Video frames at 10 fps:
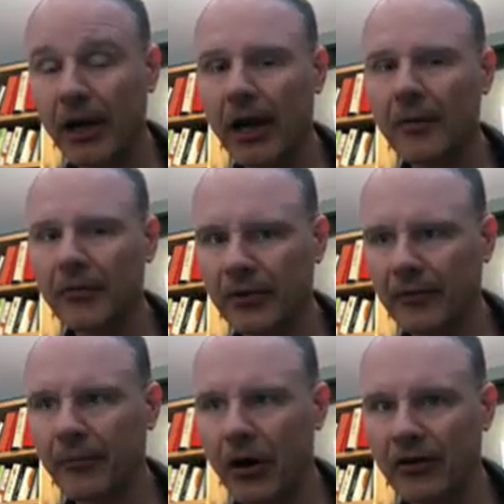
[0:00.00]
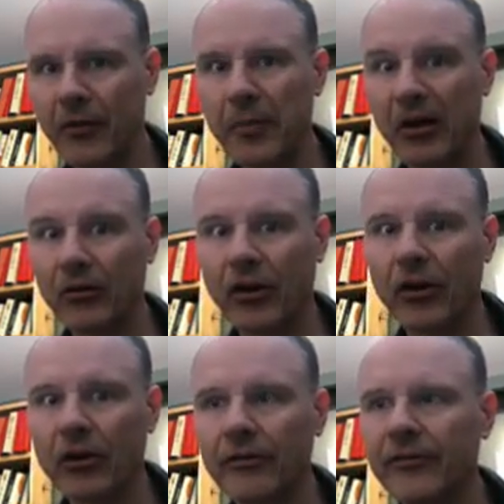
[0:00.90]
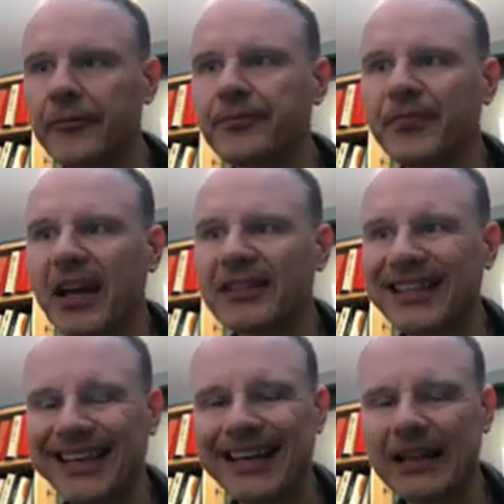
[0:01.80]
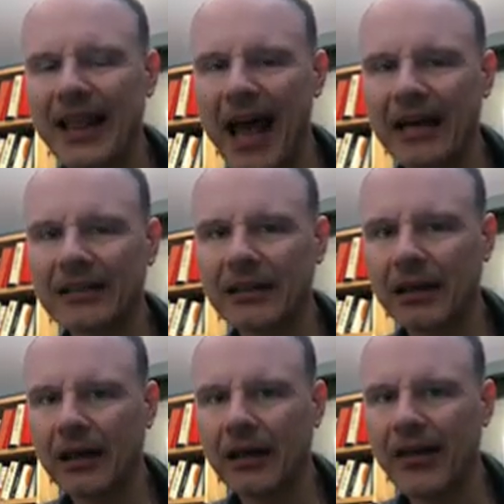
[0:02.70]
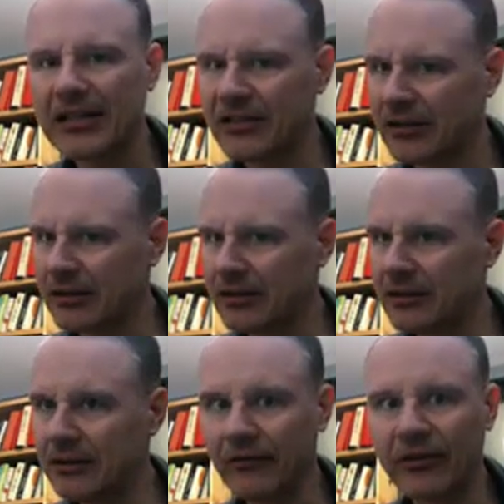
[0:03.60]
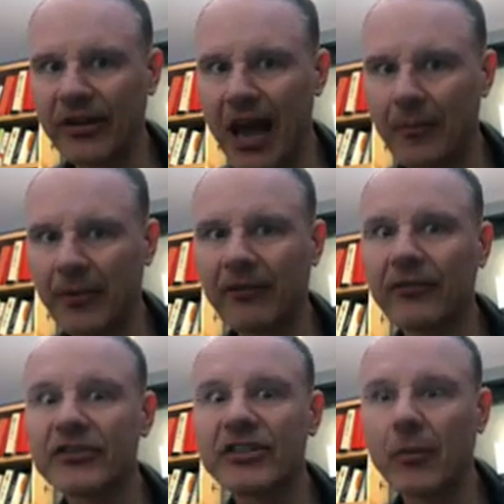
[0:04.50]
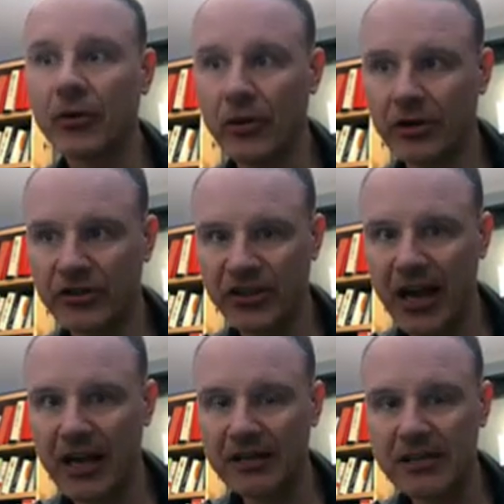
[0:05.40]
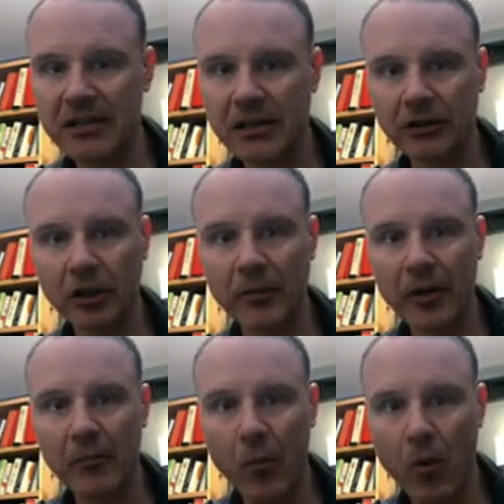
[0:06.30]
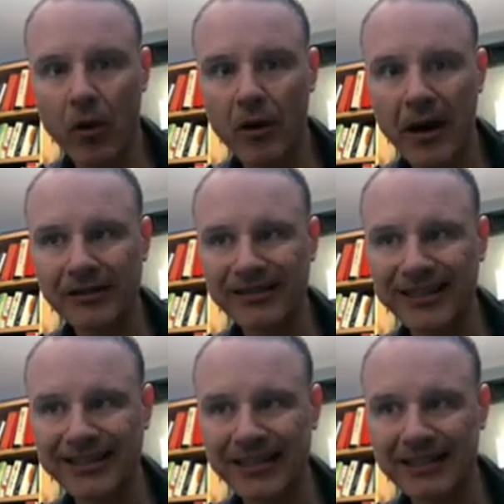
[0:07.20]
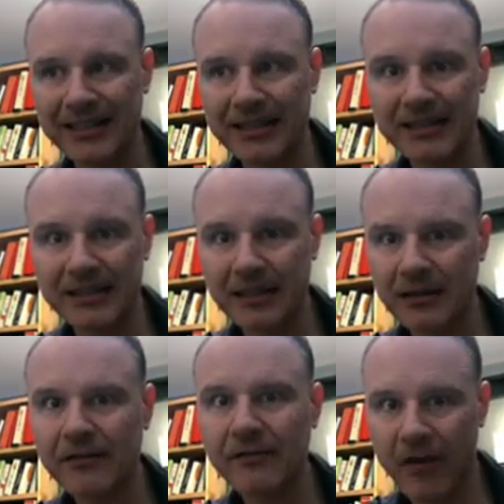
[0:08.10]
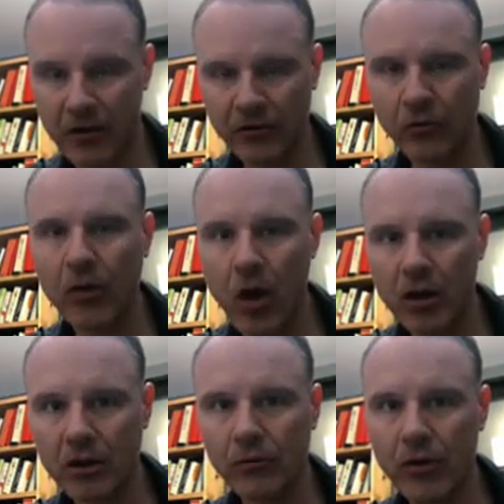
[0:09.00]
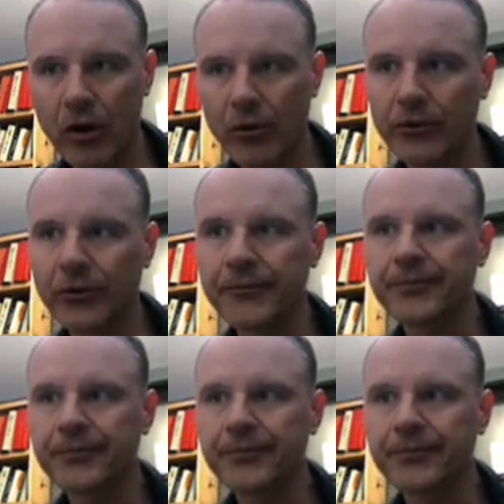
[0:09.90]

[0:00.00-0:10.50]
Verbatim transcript: um, part of the bell curve, to get that. Uh, that's a different topic for someone who understands a little bit more about statistics farther along the road.